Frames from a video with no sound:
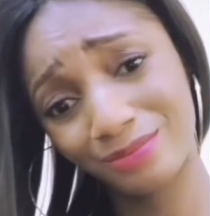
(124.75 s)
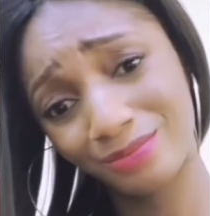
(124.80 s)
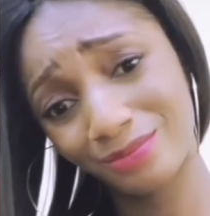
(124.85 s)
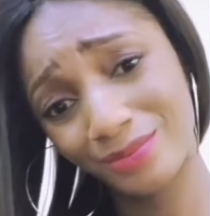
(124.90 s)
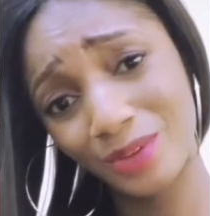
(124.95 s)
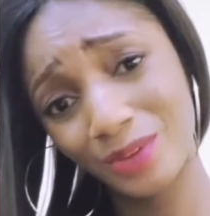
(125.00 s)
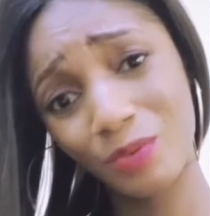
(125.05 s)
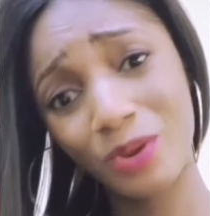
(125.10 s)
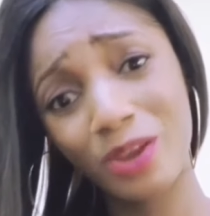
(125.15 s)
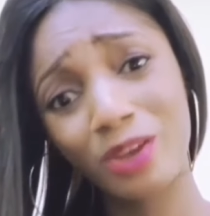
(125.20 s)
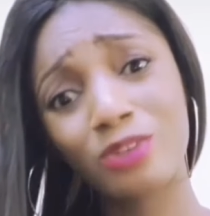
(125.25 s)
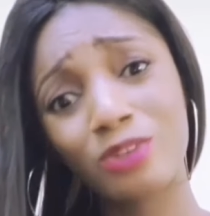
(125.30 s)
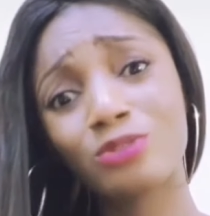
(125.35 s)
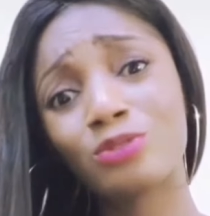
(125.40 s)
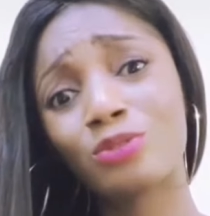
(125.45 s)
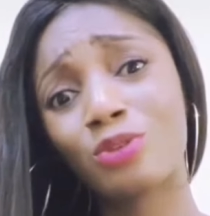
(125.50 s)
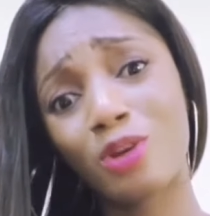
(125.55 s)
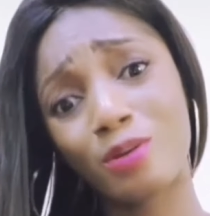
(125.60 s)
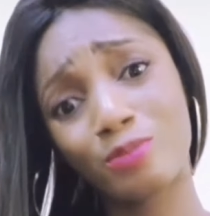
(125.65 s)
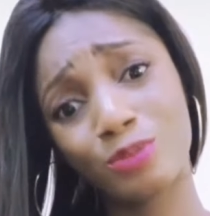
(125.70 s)
And when
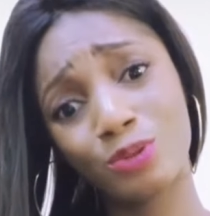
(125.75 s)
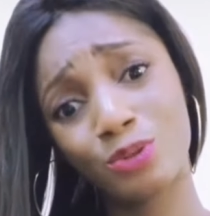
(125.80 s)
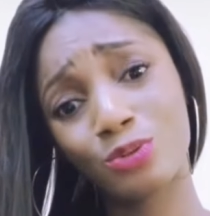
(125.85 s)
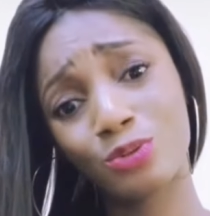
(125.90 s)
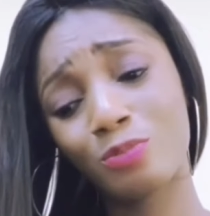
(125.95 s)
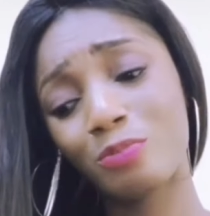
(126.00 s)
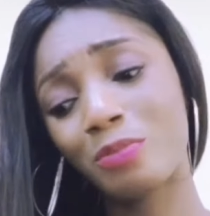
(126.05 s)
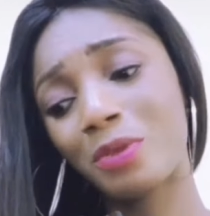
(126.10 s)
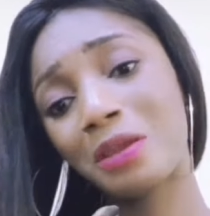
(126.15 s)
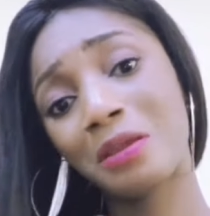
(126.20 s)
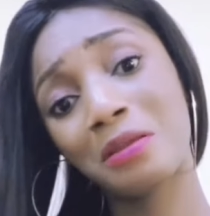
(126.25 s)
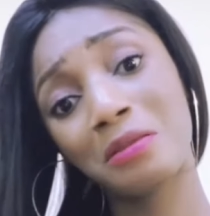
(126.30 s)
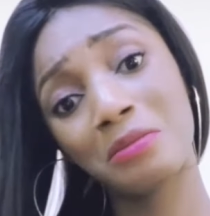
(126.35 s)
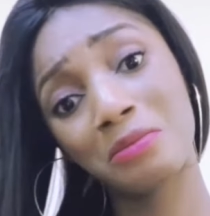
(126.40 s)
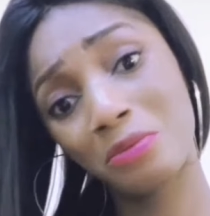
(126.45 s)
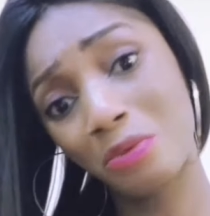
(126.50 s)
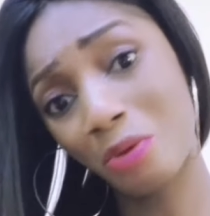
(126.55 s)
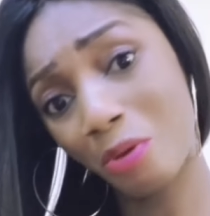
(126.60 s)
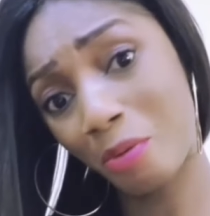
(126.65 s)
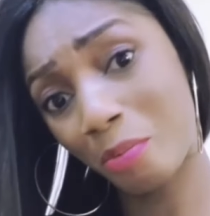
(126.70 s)
you come to me,
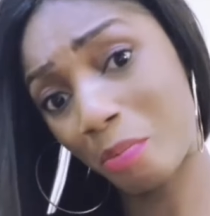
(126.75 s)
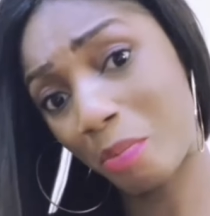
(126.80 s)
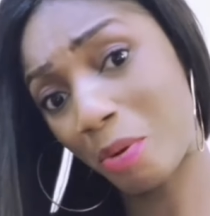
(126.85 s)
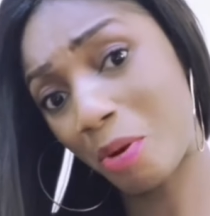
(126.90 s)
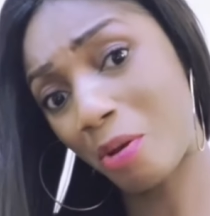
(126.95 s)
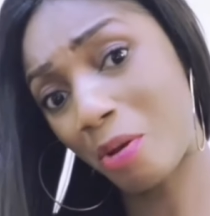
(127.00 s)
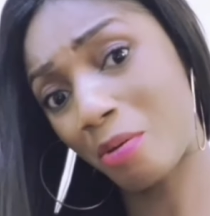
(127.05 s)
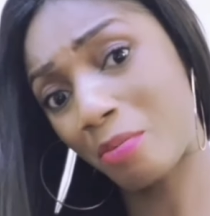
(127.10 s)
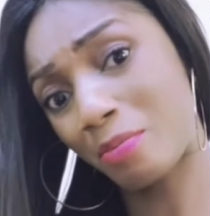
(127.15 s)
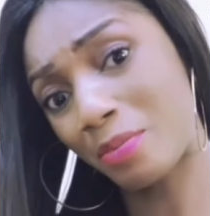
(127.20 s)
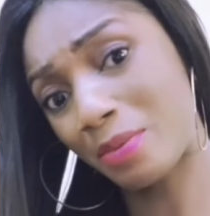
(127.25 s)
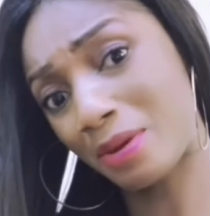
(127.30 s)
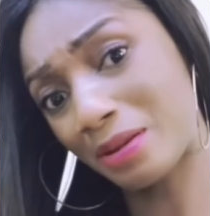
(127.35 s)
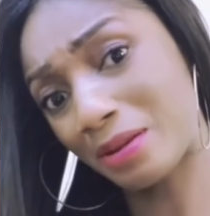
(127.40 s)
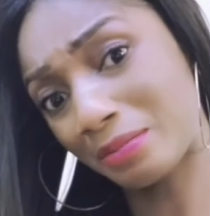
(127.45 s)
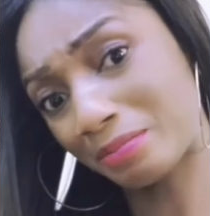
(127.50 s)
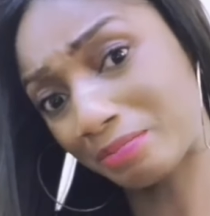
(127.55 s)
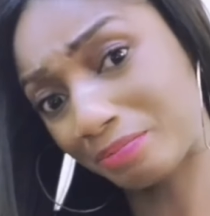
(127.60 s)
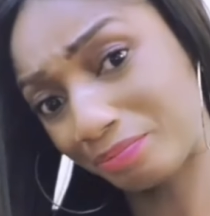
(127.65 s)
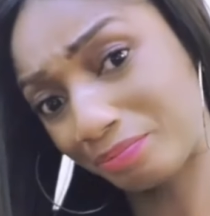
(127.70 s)
no
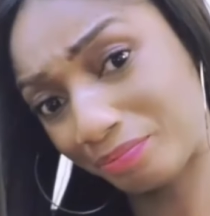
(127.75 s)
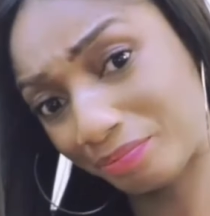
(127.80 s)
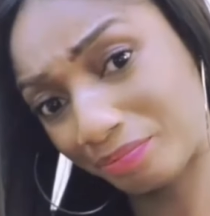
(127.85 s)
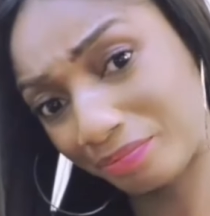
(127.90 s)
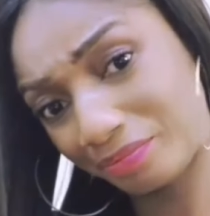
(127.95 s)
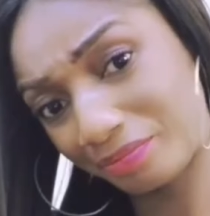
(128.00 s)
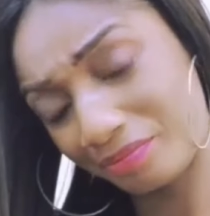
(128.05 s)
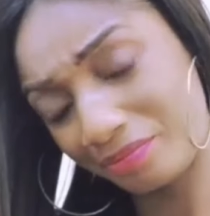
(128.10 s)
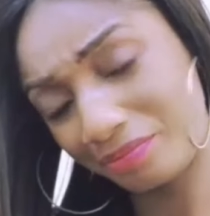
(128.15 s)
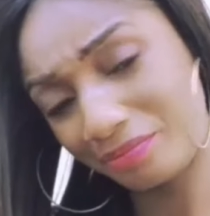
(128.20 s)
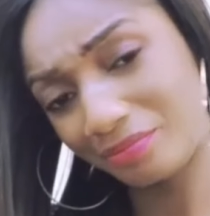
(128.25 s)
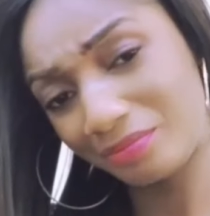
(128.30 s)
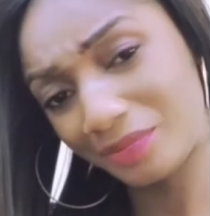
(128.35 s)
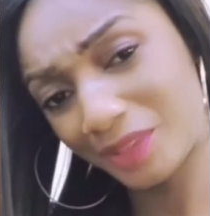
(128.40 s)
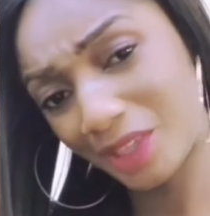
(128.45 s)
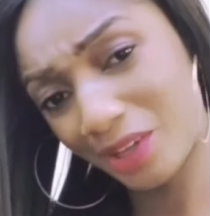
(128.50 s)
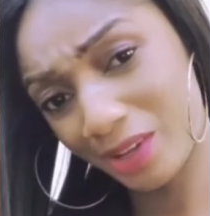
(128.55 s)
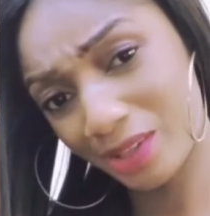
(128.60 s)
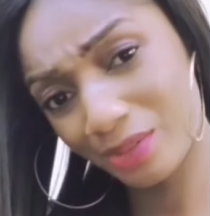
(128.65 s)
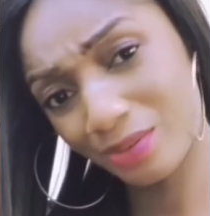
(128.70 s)
problem.
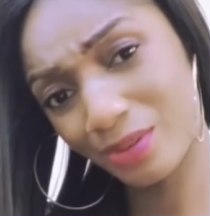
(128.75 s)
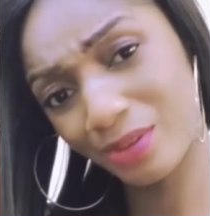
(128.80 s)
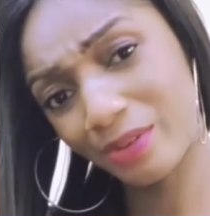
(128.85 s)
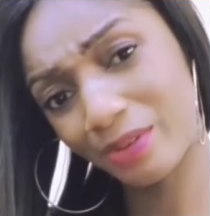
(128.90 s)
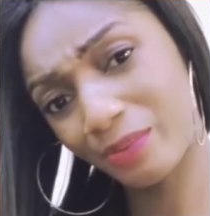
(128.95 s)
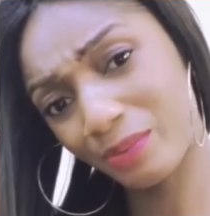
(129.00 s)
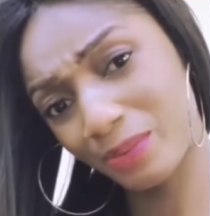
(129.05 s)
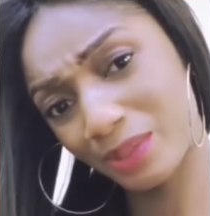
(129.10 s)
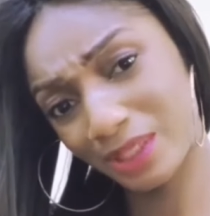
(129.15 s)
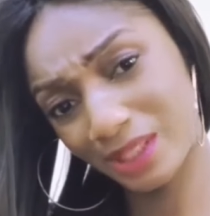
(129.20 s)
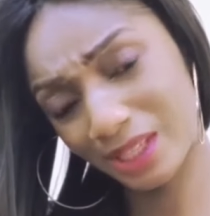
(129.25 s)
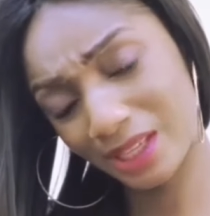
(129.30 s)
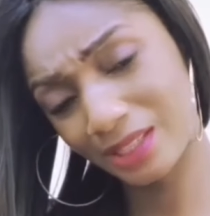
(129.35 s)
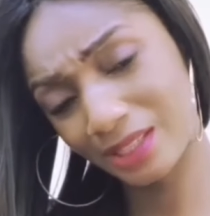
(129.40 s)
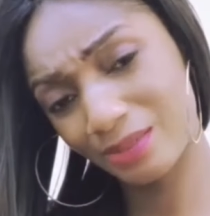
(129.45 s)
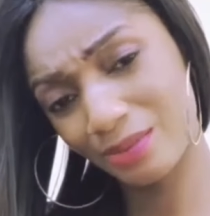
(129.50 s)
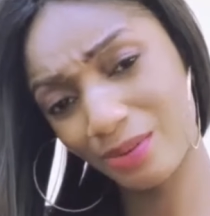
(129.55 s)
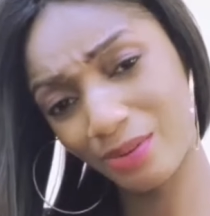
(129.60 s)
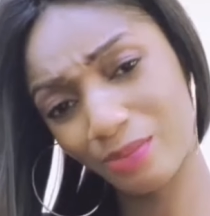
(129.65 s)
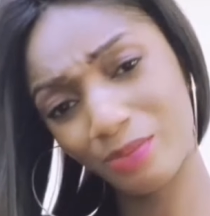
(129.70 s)
Because the Bible says
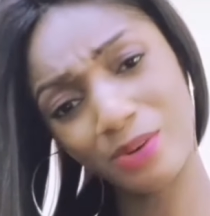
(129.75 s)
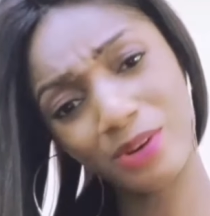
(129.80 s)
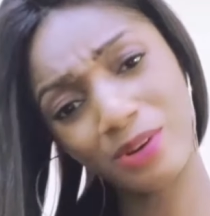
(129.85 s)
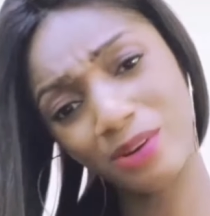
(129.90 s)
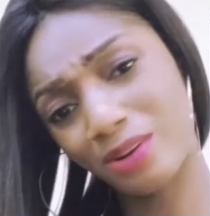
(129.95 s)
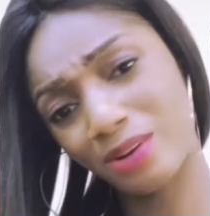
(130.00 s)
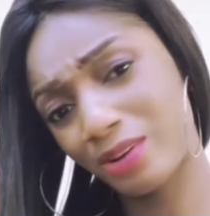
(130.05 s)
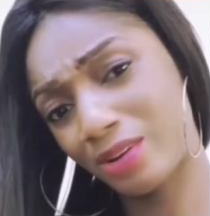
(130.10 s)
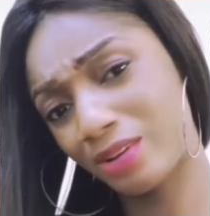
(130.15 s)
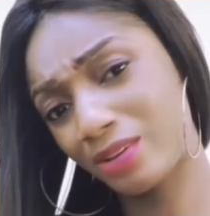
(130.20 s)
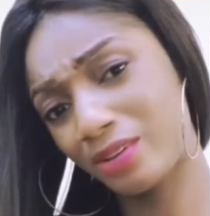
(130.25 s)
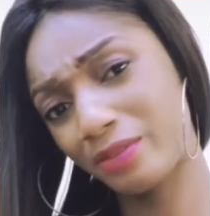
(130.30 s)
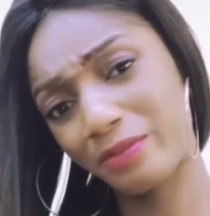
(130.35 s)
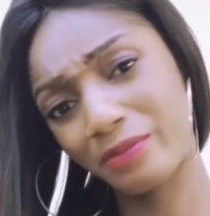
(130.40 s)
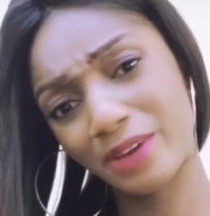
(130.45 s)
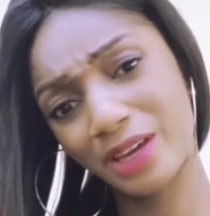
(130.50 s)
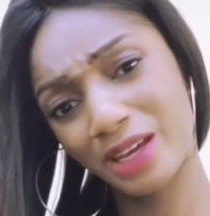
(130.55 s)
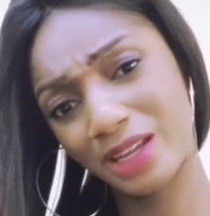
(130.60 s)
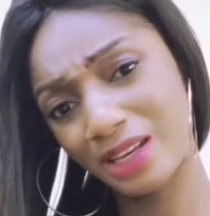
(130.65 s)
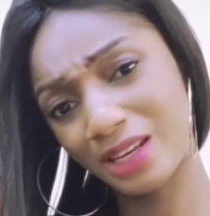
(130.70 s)
no one see the
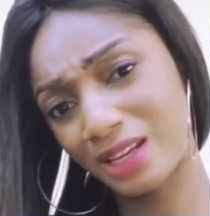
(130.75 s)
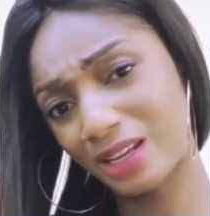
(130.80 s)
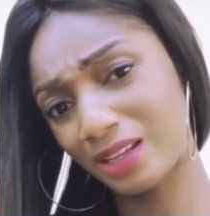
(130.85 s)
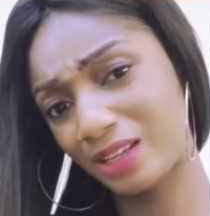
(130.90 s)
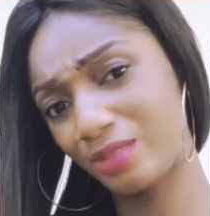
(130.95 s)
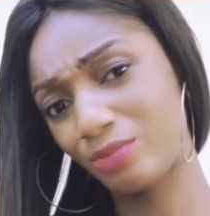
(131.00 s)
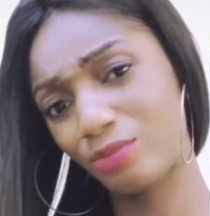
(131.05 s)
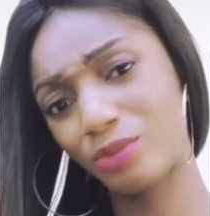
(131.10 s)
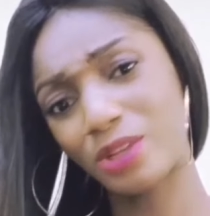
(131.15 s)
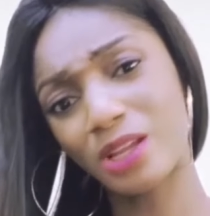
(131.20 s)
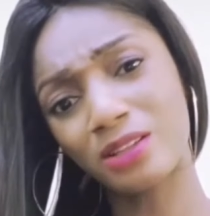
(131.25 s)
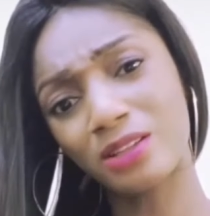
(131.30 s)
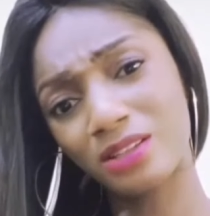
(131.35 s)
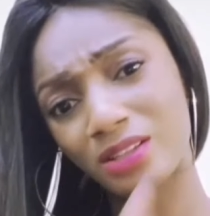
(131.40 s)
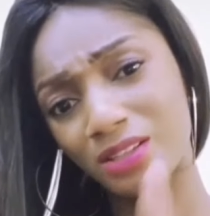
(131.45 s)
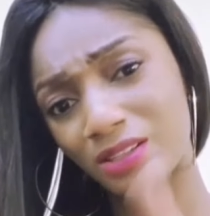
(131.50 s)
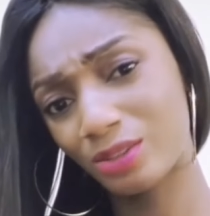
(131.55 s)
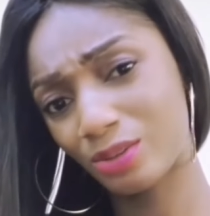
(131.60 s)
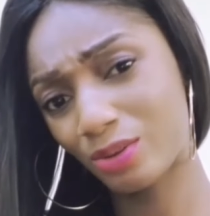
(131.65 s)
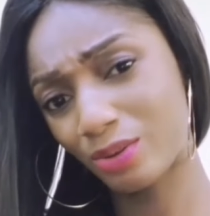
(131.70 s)
father without
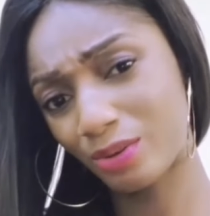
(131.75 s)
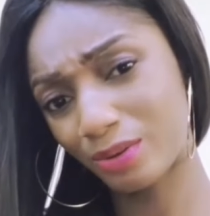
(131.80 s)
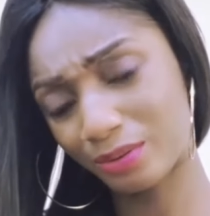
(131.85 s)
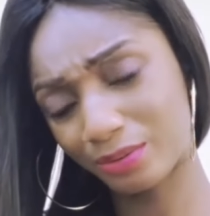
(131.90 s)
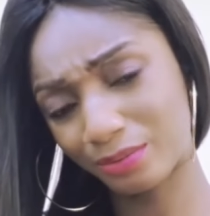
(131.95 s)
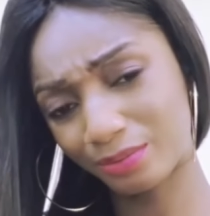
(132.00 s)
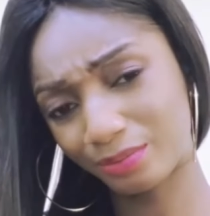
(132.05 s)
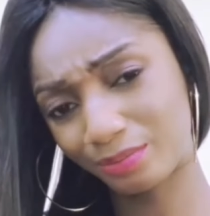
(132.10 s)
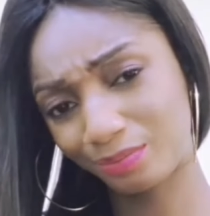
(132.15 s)
the son.